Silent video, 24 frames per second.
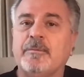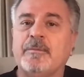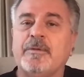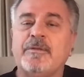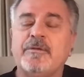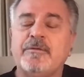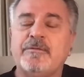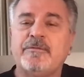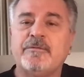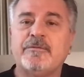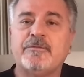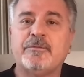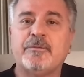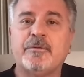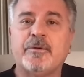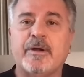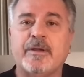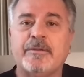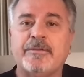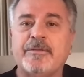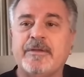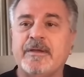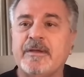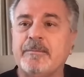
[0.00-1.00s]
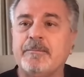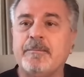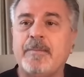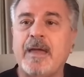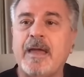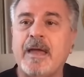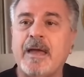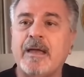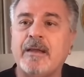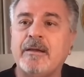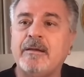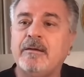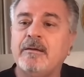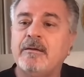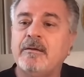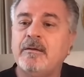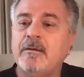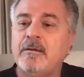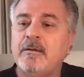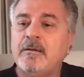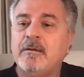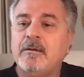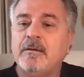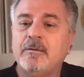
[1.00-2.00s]
And this is where I think Matt
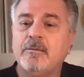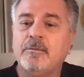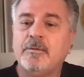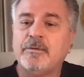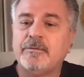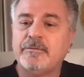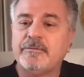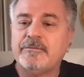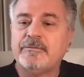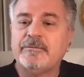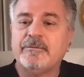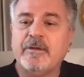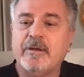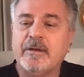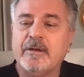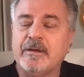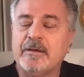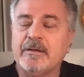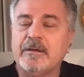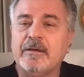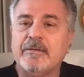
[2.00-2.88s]
was uh,